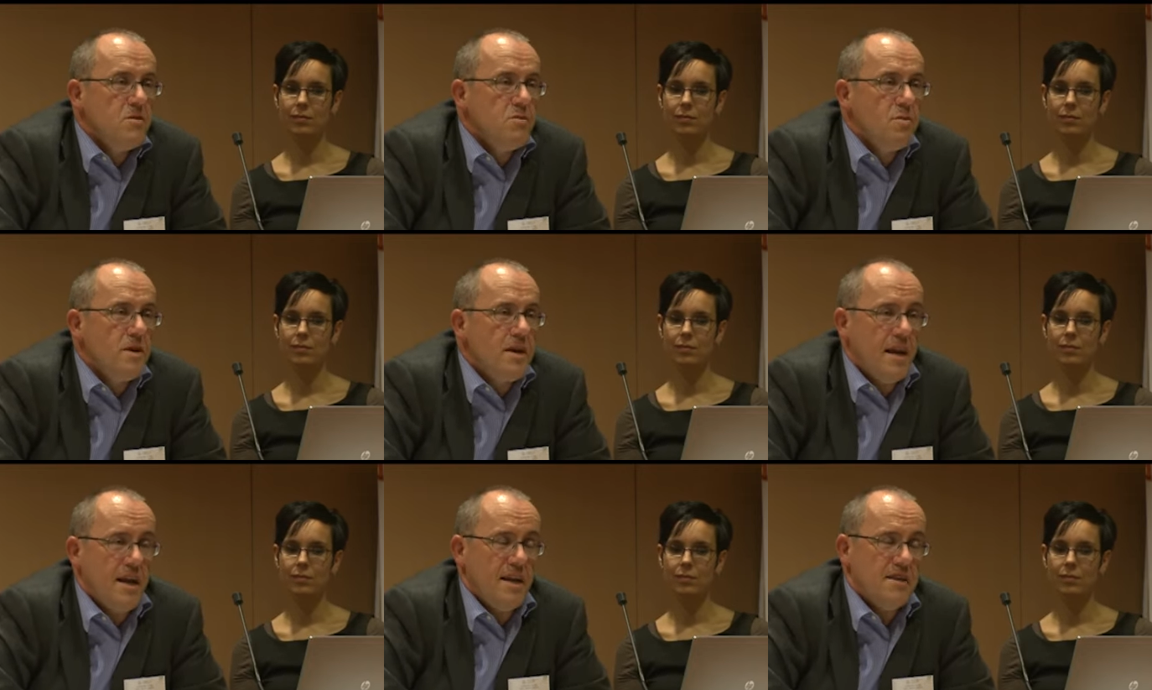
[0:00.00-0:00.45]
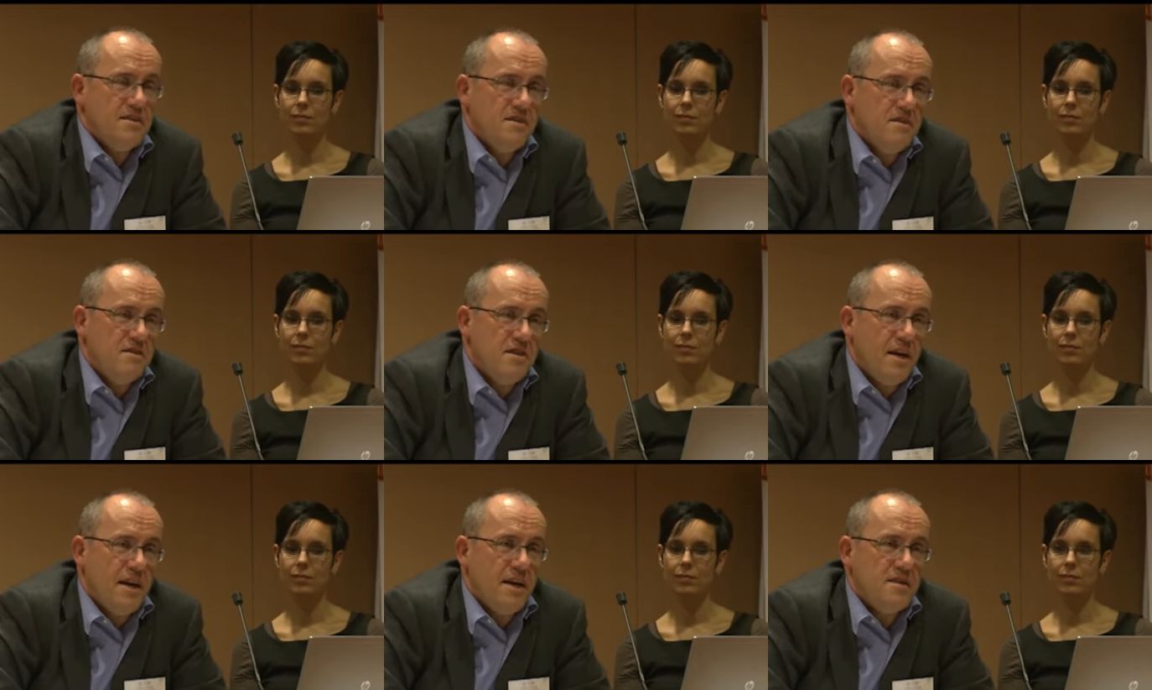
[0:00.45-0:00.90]
Speaker 1: we collected
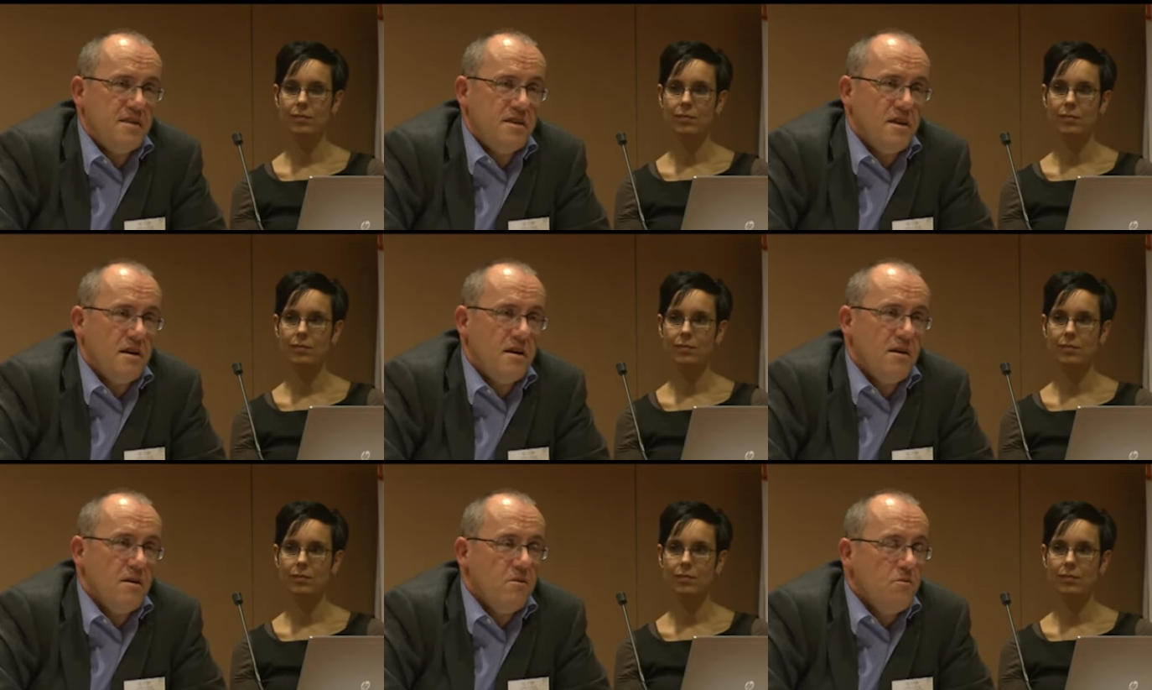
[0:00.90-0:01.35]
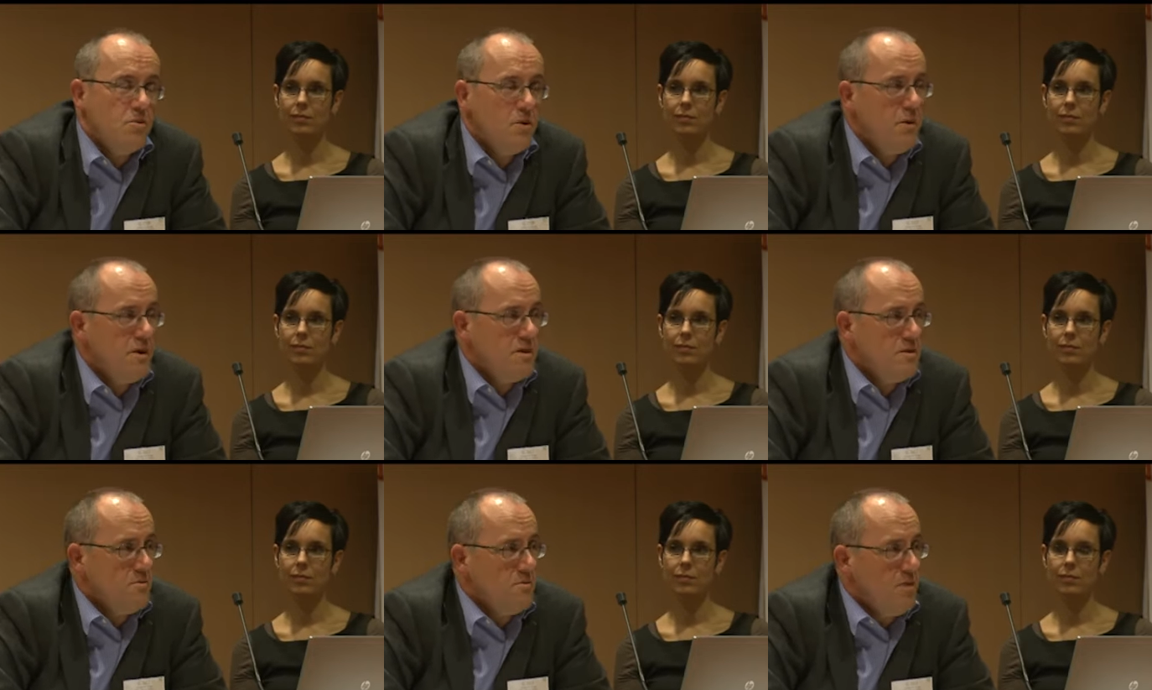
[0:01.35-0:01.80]
the data, we
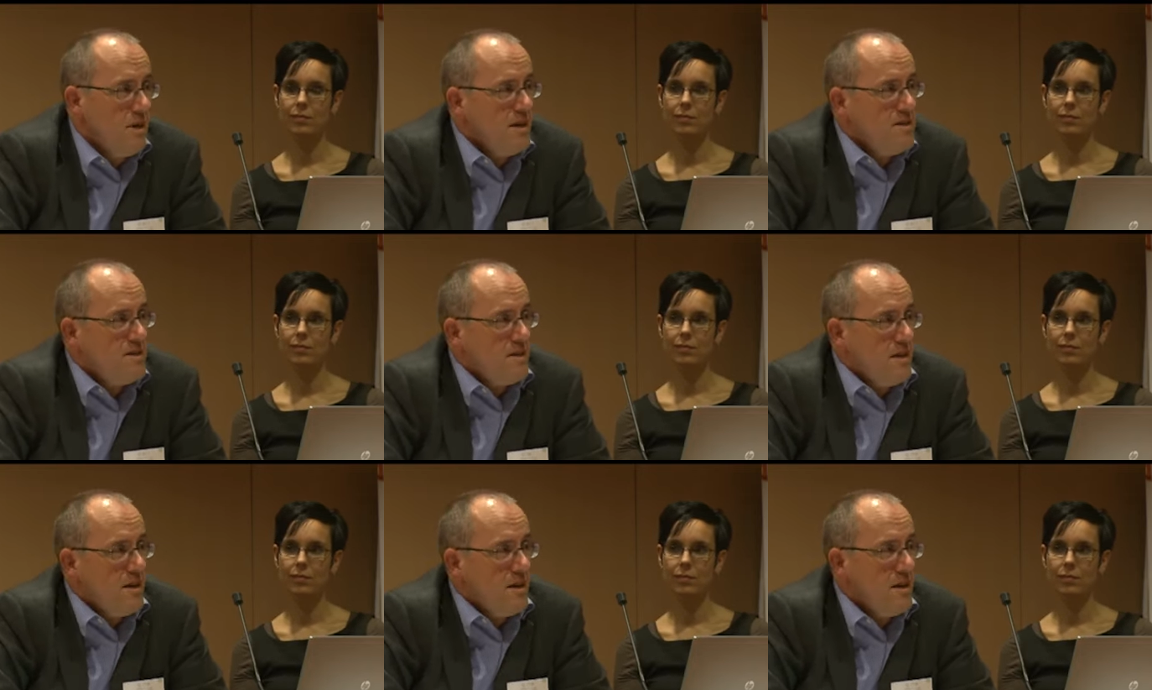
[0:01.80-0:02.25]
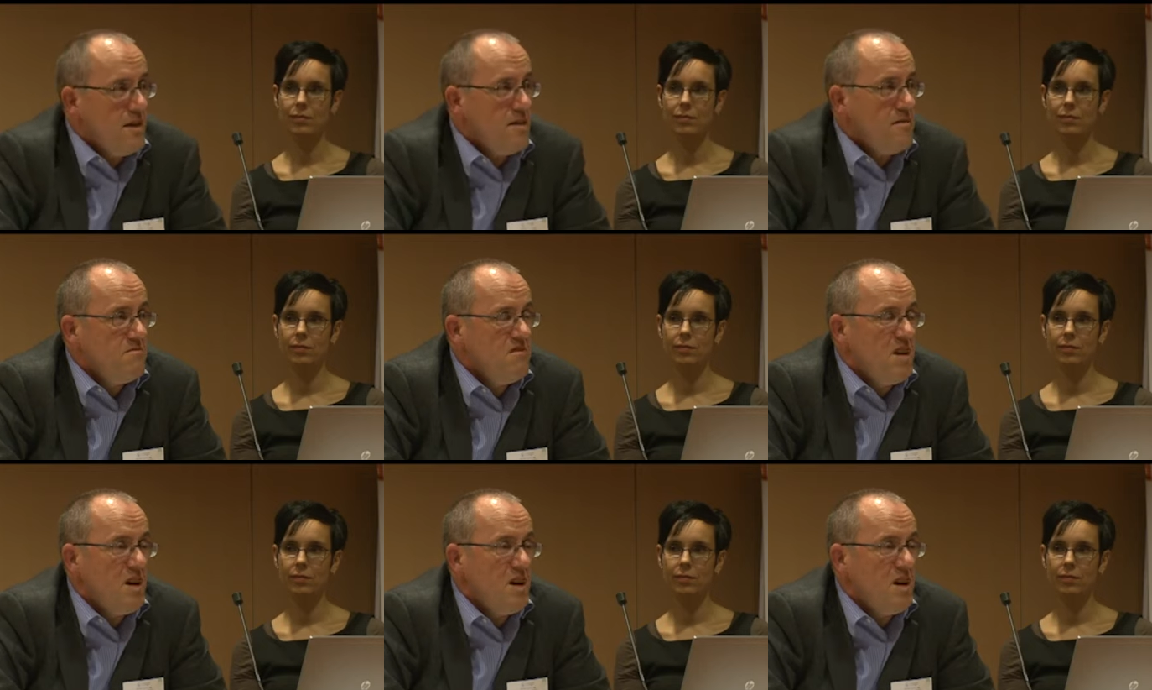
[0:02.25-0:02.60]
went to BT